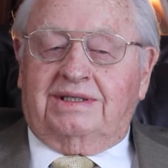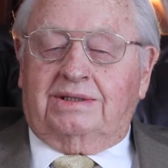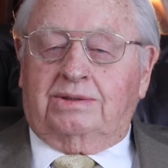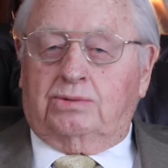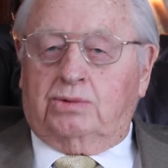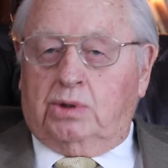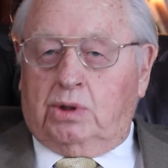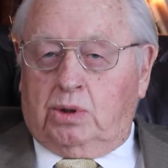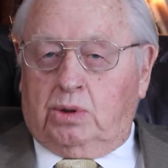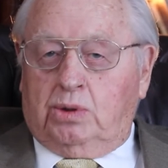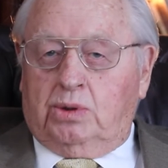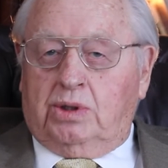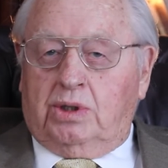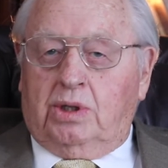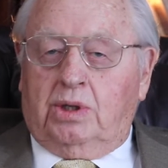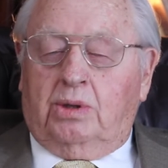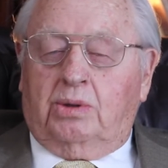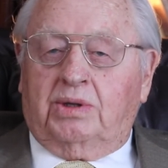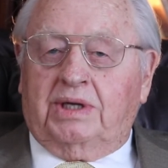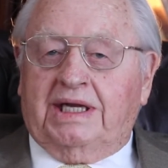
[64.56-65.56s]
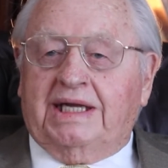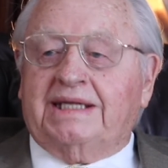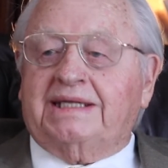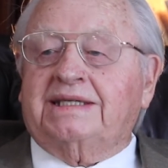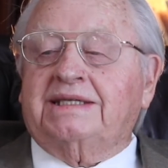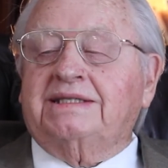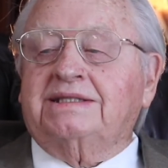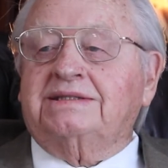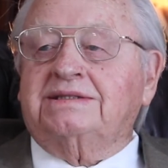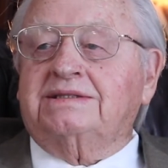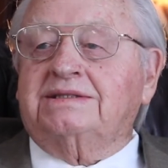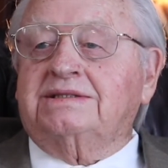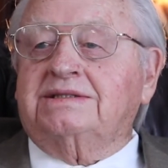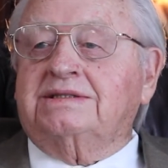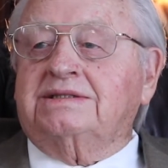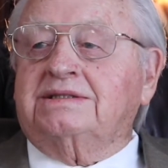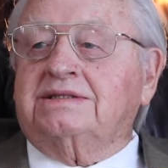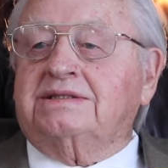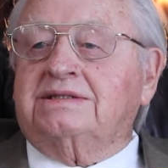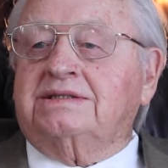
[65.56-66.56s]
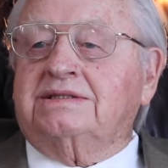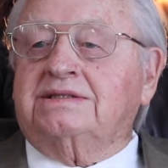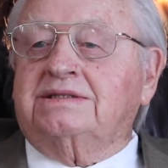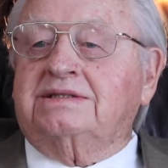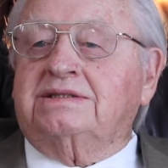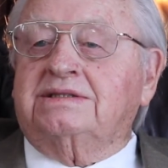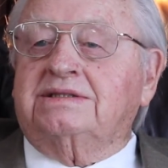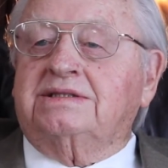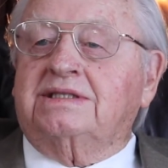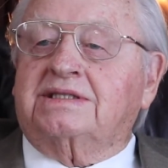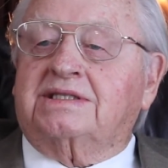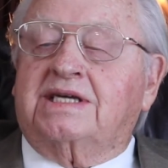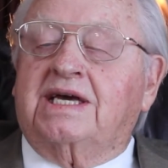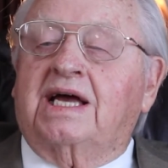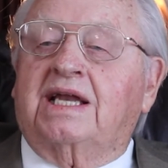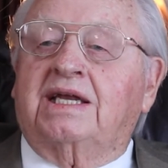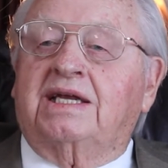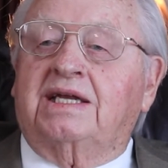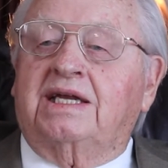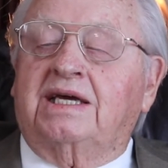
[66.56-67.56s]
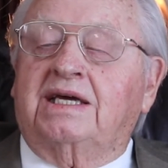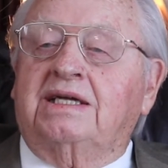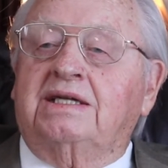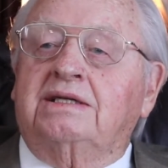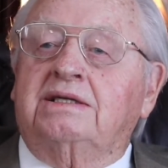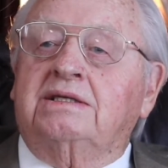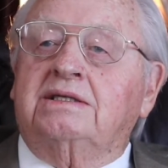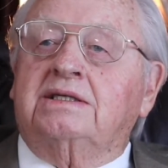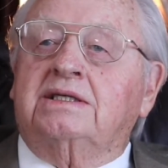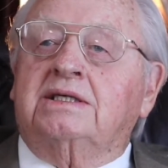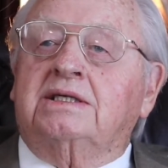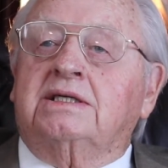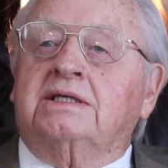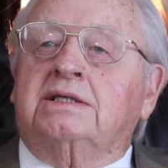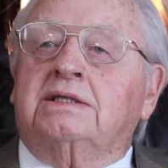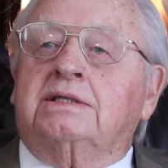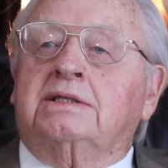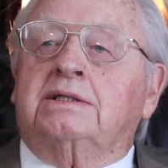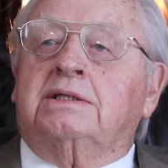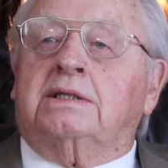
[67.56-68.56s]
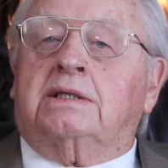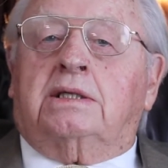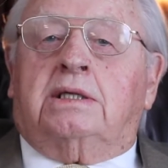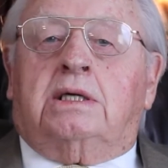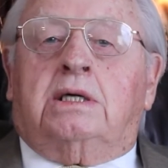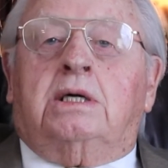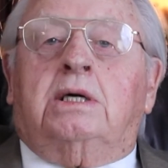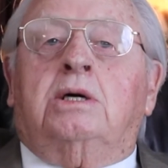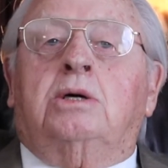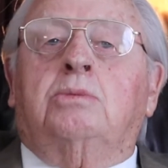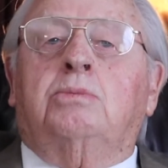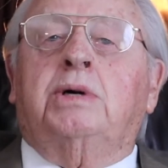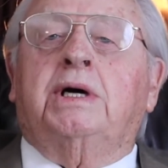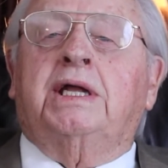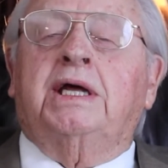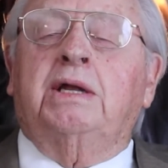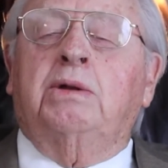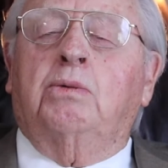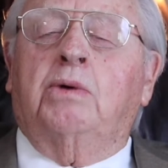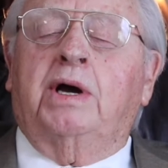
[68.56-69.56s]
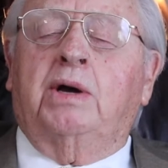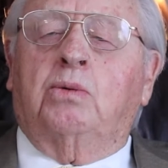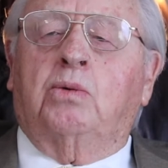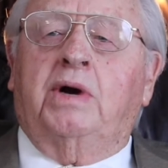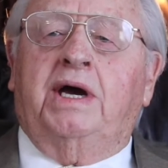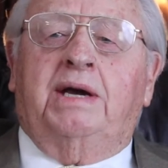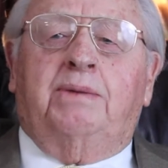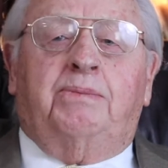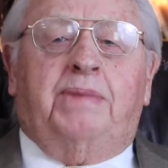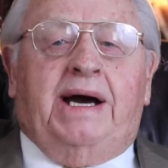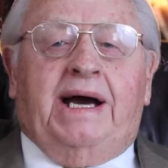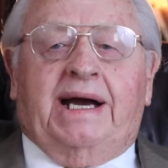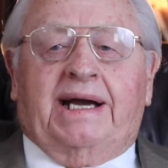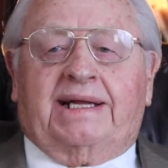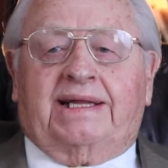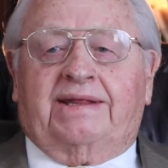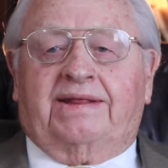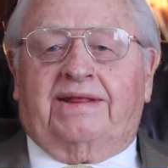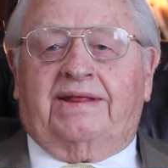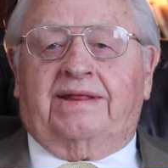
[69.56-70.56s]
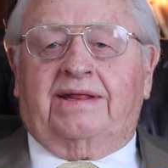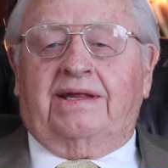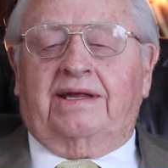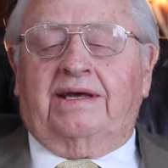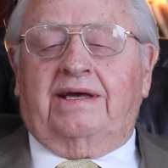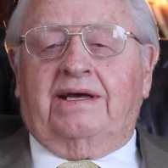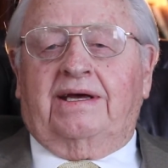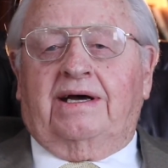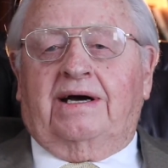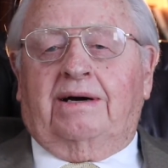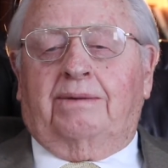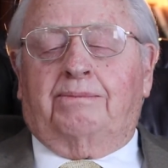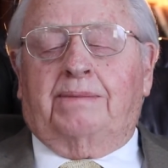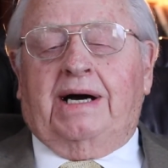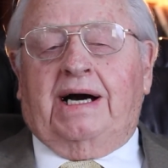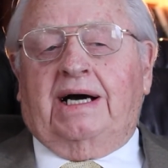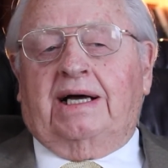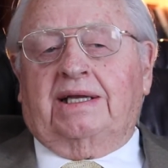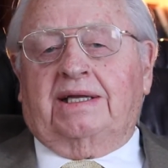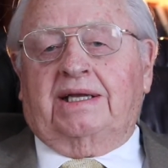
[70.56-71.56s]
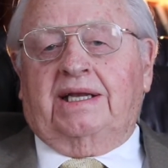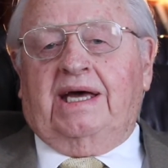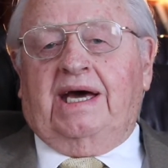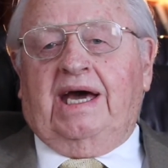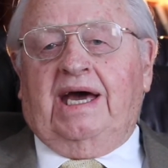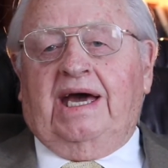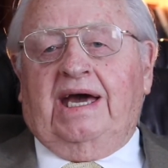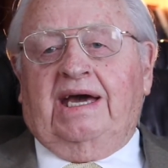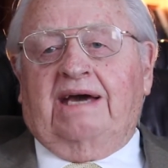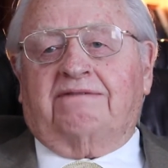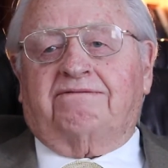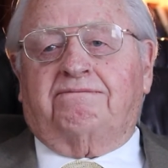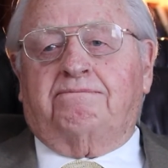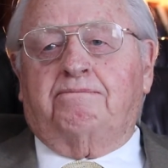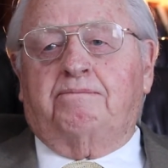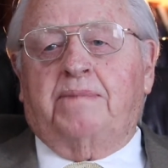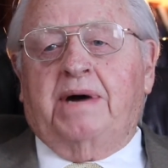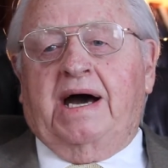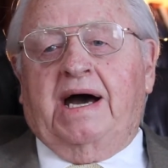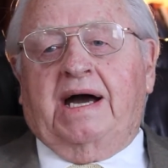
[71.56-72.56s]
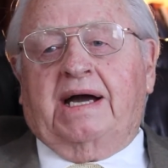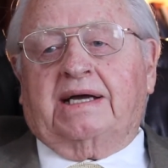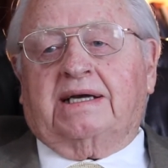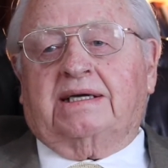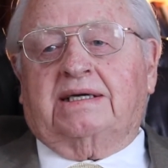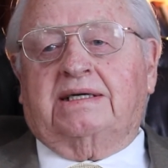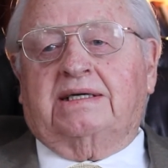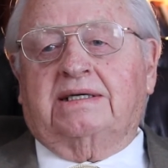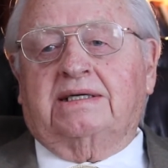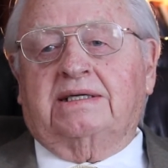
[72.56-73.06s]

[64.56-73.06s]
road on it. It's kind of neat. But anyway, way back, 1.5 miles back,